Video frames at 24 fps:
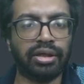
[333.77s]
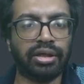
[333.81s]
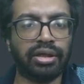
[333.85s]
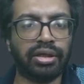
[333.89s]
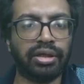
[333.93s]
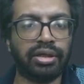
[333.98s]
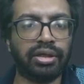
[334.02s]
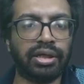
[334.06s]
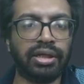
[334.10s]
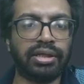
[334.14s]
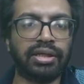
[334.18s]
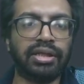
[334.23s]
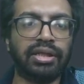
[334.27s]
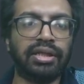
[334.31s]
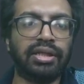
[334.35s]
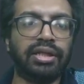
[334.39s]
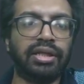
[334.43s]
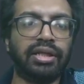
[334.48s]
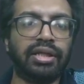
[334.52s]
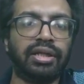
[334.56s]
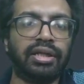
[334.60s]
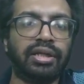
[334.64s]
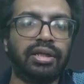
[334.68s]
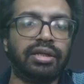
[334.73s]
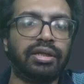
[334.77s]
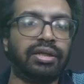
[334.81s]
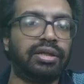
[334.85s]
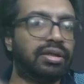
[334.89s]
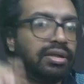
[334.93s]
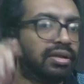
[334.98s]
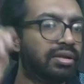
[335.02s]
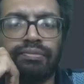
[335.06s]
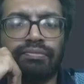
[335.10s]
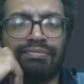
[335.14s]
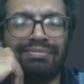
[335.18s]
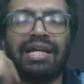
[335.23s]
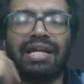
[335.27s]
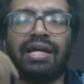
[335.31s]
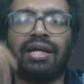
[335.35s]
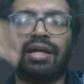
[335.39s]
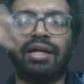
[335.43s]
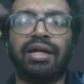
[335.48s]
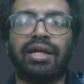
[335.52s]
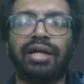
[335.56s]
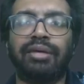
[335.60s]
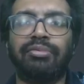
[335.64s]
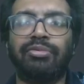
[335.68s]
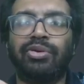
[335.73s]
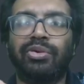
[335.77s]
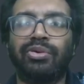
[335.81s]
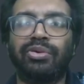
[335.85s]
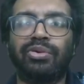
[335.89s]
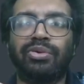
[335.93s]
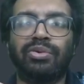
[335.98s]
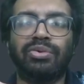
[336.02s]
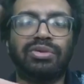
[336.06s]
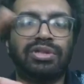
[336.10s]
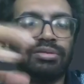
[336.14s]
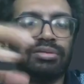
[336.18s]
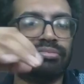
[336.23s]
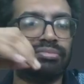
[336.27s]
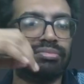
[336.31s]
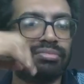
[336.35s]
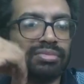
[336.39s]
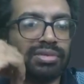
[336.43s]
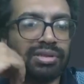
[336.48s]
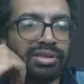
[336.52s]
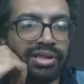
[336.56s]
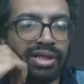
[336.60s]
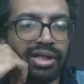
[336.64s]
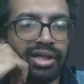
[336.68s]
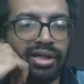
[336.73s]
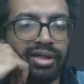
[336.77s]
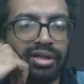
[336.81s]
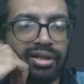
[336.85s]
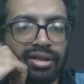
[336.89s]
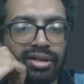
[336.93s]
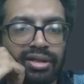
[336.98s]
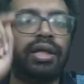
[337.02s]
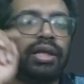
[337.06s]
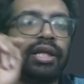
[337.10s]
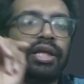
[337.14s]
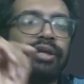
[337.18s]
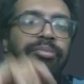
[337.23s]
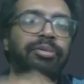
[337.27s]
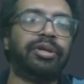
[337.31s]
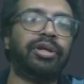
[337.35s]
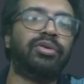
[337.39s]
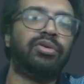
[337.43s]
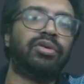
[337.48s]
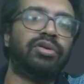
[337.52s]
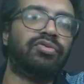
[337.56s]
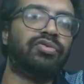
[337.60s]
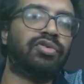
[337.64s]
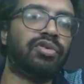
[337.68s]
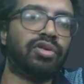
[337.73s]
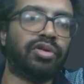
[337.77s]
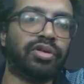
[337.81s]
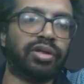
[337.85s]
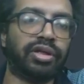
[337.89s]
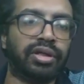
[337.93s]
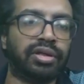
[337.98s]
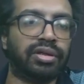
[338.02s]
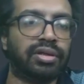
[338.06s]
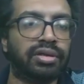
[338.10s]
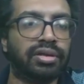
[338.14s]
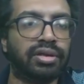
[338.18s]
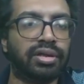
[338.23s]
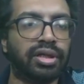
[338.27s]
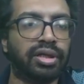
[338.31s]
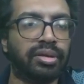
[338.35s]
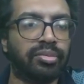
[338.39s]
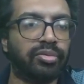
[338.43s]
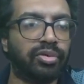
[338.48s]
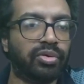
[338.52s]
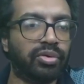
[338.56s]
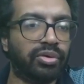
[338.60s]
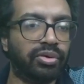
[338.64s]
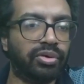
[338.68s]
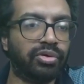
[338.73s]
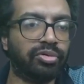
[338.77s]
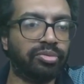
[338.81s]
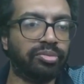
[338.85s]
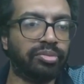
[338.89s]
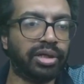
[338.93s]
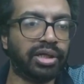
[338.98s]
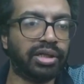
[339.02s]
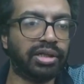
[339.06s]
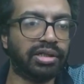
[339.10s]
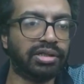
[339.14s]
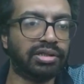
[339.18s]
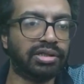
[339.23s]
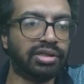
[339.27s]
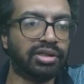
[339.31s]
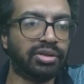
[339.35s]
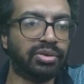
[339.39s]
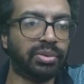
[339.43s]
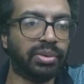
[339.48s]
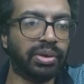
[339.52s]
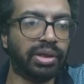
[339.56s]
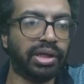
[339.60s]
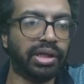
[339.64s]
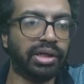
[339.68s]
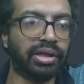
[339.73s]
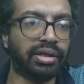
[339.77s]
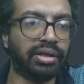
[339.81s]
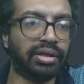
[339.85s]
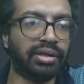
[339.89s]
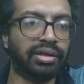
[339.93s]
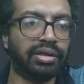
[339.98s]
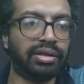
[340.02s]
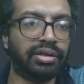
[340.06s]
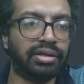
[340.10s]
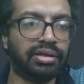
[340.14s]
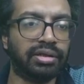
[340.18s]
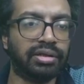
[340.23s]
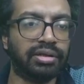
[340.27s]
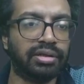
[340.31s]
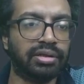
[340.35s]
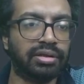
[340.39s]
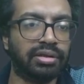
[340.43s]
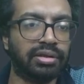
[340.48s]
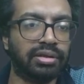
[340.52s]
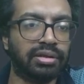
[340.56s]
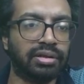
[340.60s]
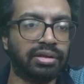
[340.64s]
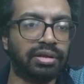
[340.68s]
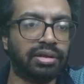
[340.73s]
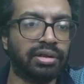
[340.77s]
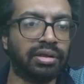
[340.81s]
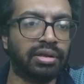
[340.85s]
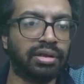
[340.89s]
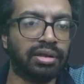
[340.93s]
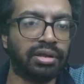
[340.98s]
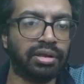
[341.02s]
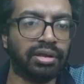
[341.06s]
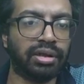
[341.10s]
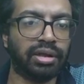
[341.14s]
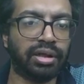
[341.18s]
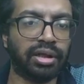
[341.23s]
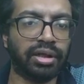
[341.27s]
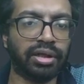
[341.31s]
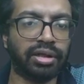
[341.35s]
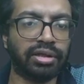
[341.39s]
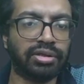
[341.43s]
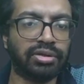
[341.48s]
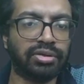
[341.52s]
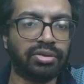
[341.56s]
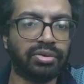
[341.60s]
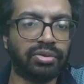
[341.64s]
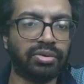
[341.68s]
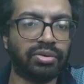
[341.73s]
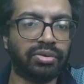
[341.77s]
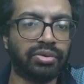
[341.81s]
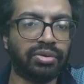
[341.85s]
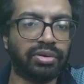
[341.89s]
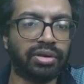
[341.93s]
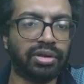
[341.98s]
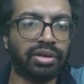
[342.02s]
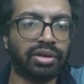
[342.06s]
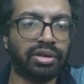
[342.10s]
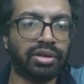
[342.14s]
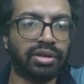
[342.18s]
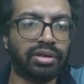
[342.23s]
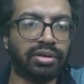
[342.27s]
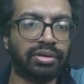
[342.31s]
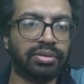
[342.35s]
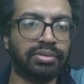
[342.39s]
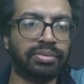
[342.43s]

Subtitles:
rather than I'm going to do some like, let me do the following. I'm going to make this into int, and it's going to return